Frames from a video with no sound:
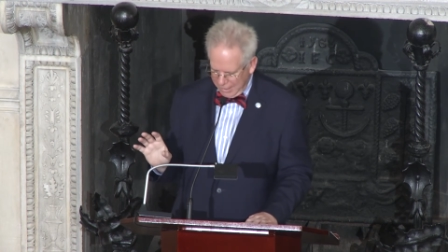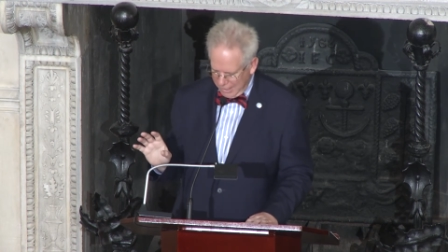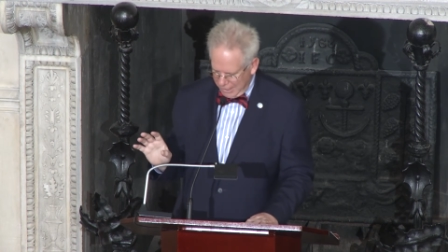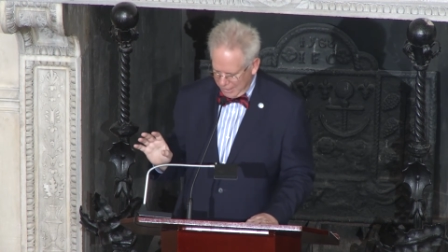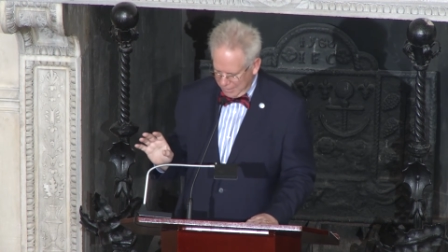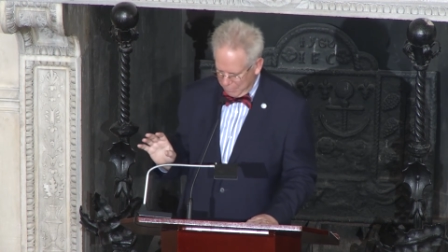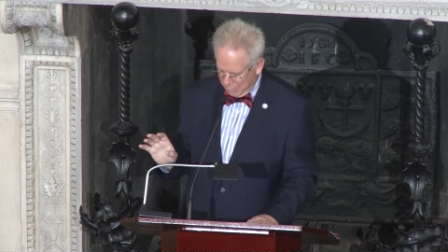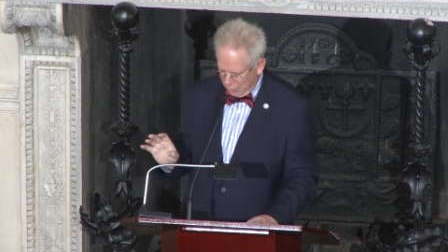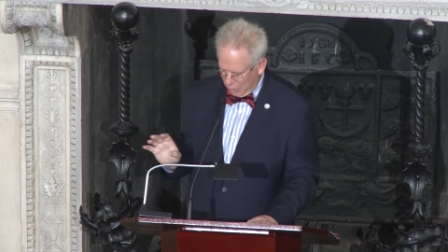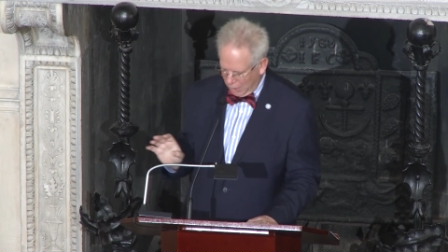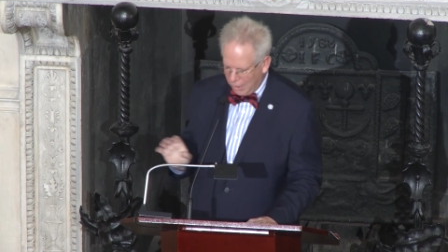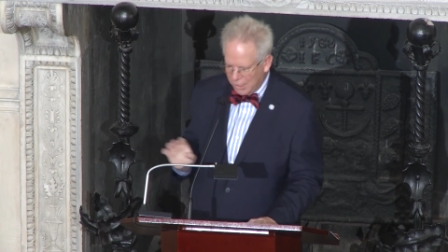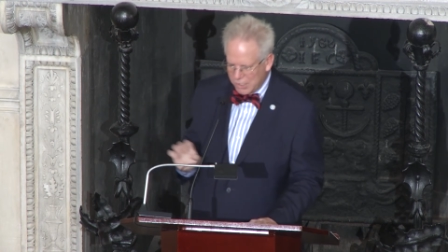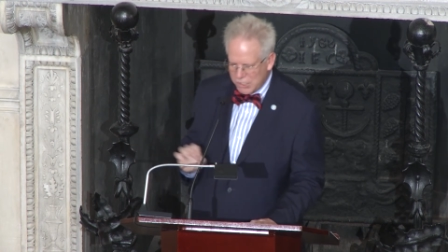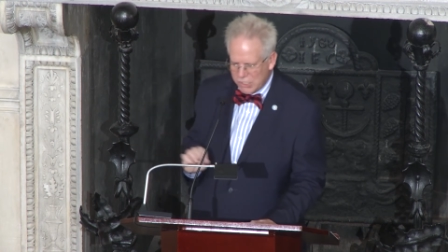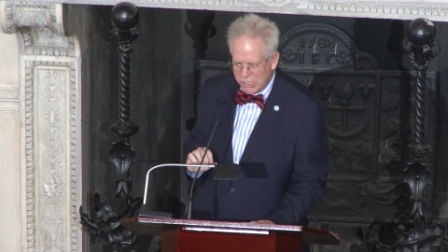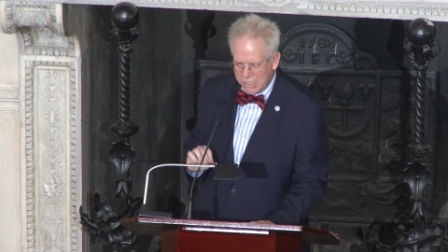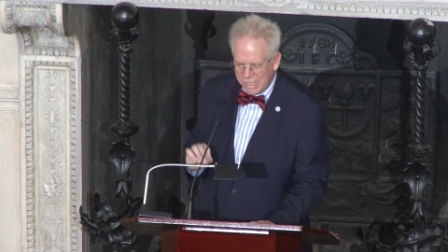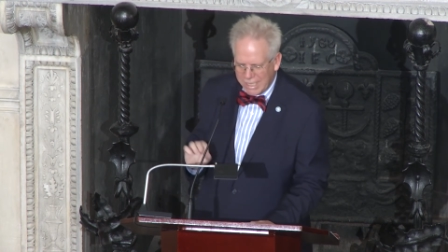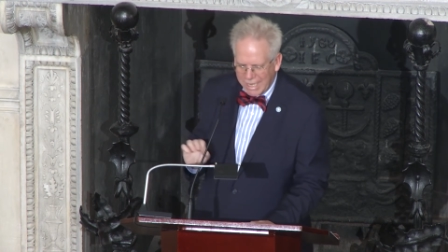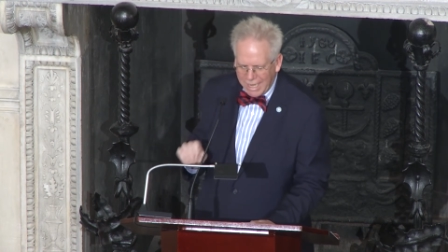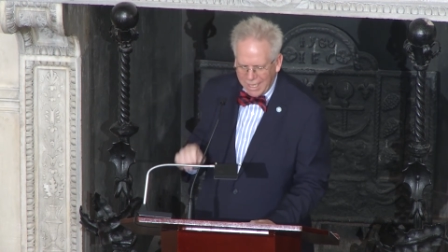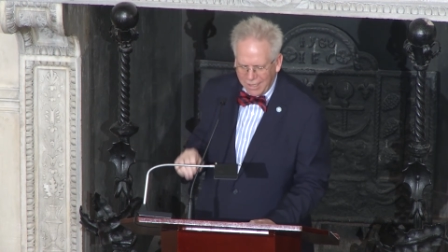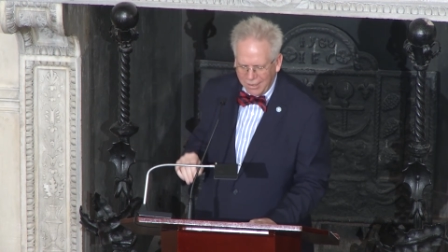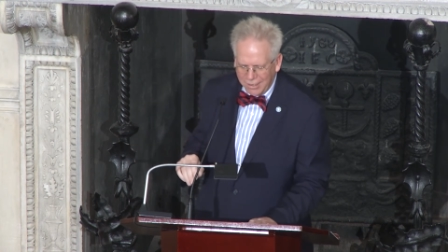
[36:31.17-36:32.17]
and
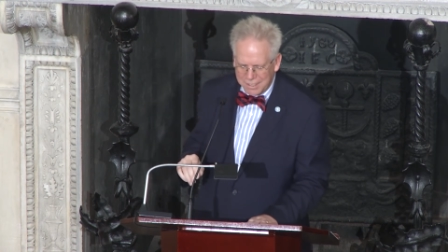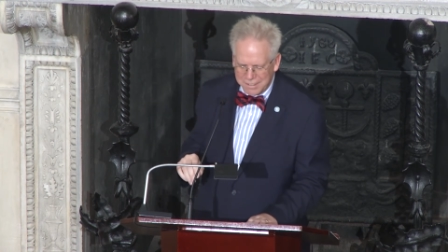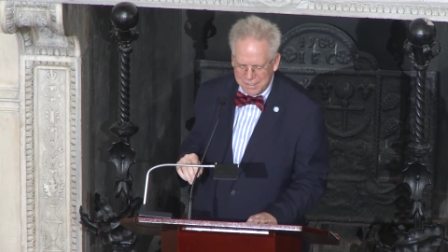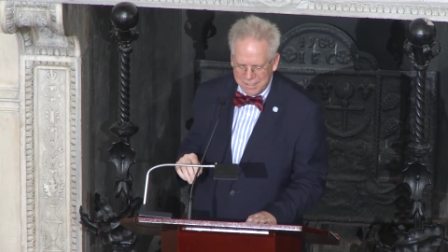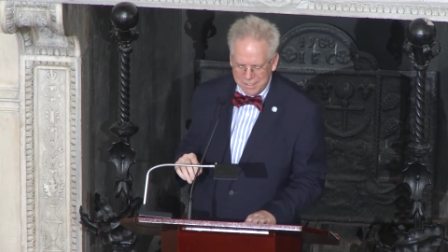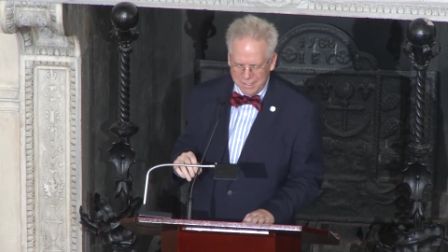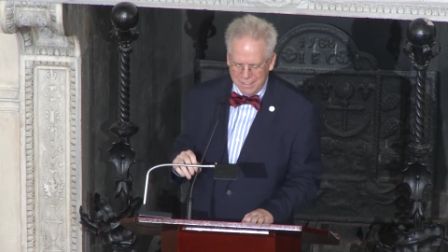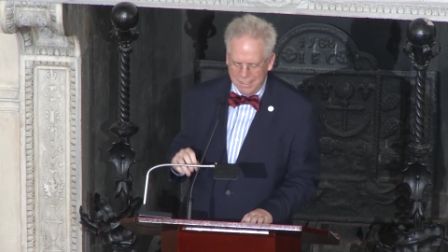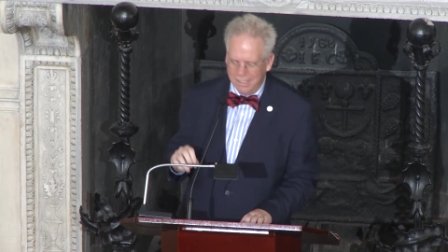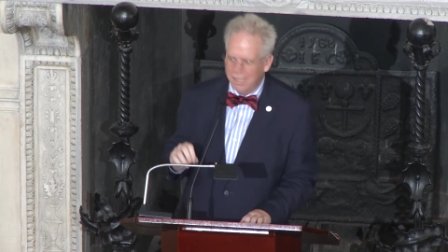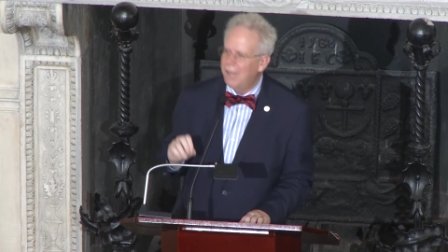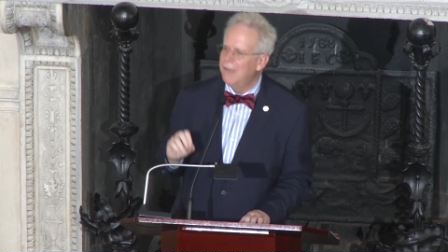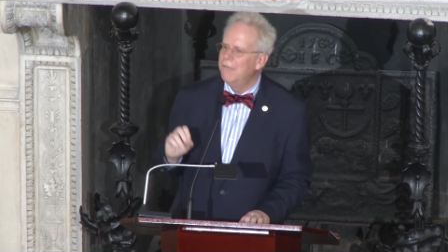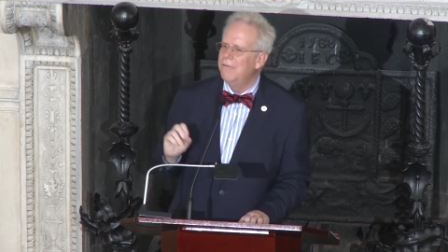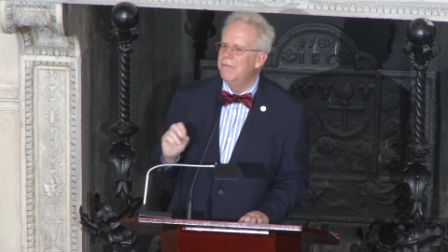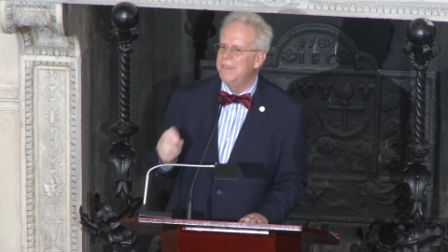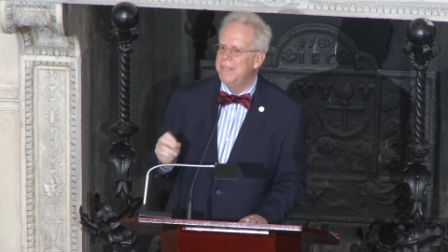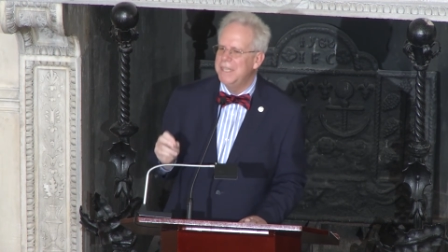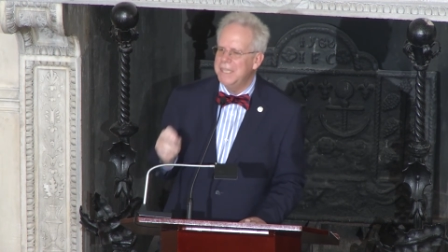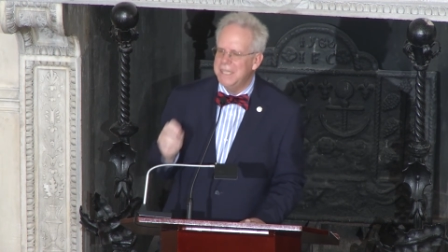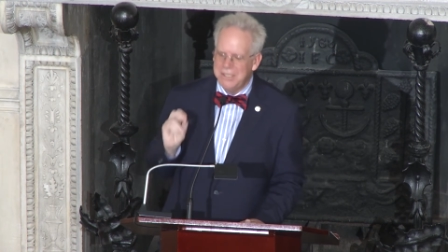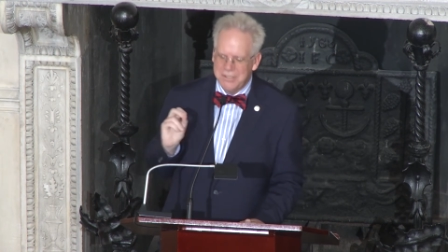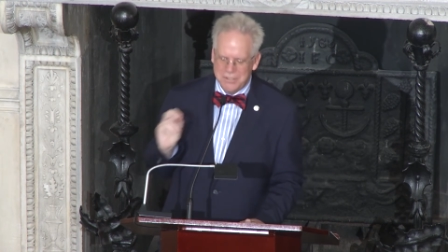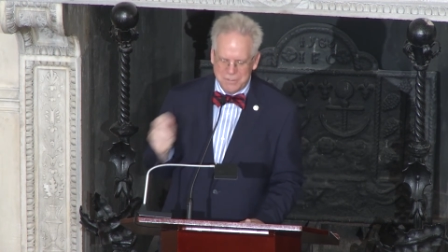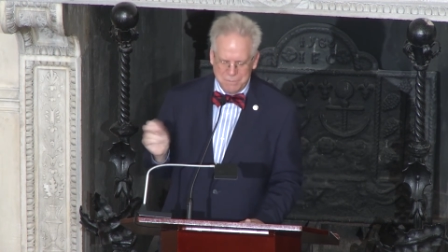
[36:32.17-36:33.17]
partiality of
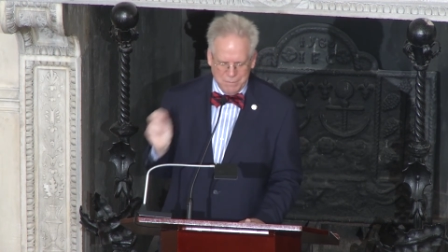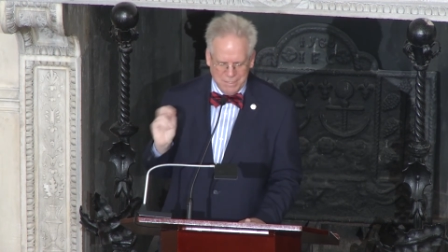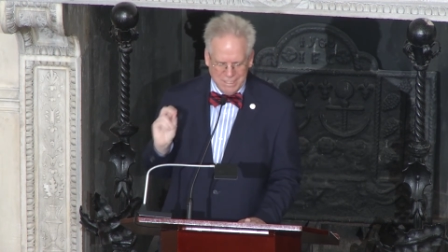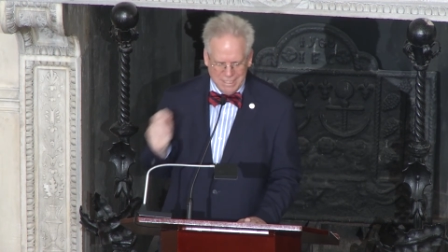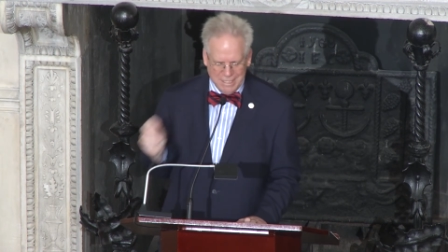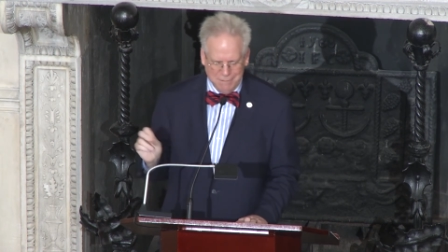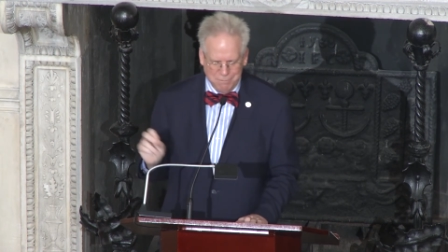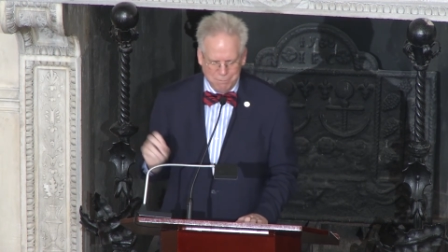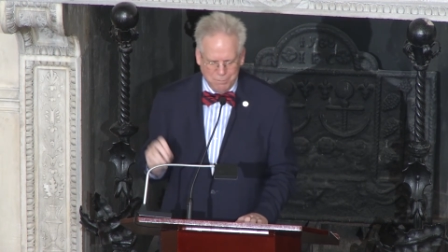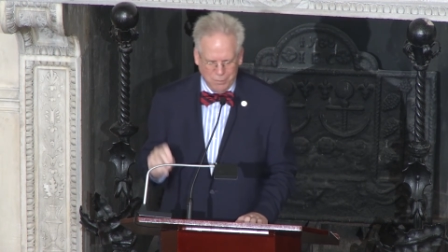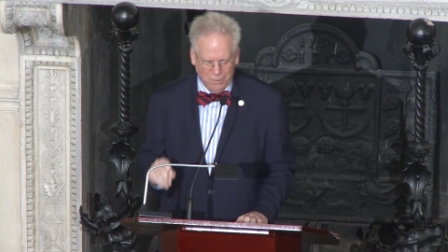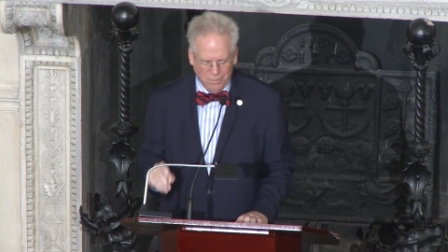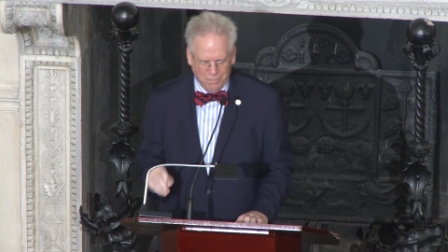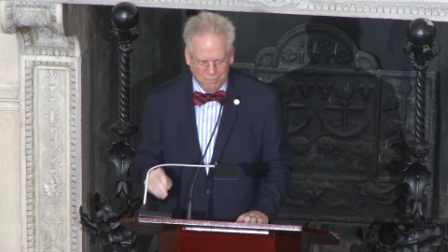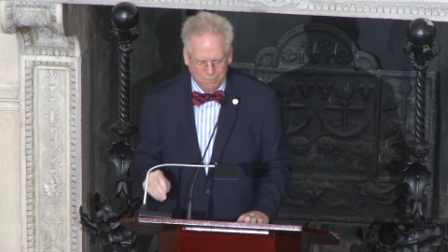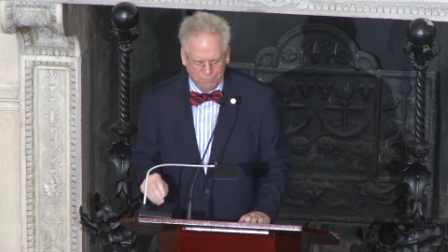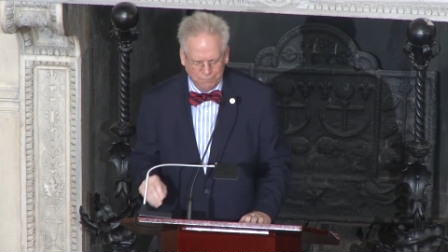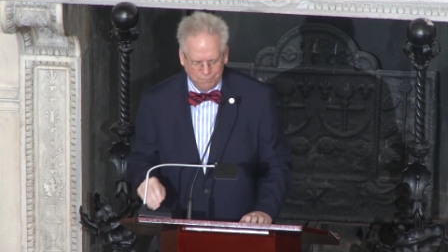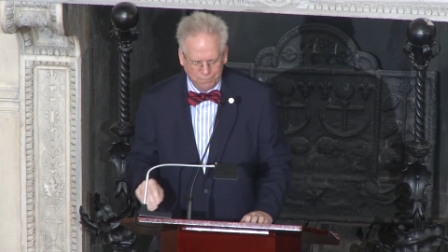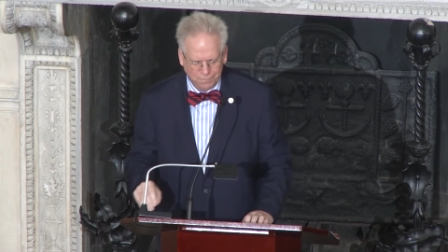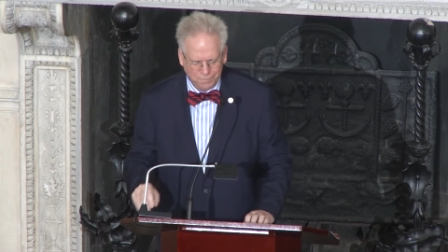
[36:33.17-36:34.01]
these people.